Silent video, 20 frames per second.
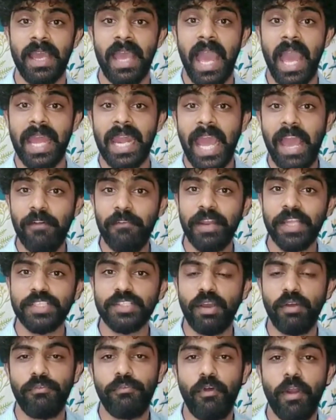an average
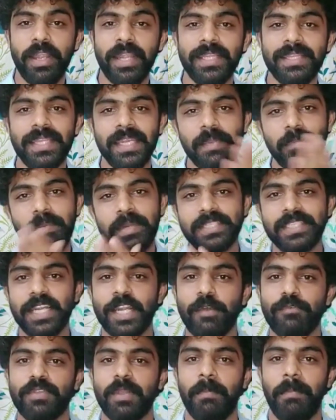of
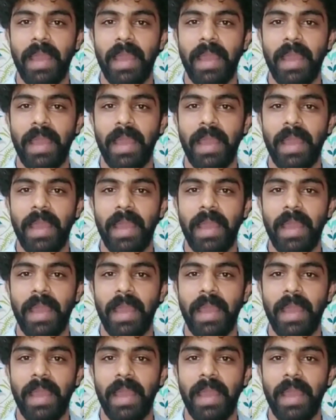43% of the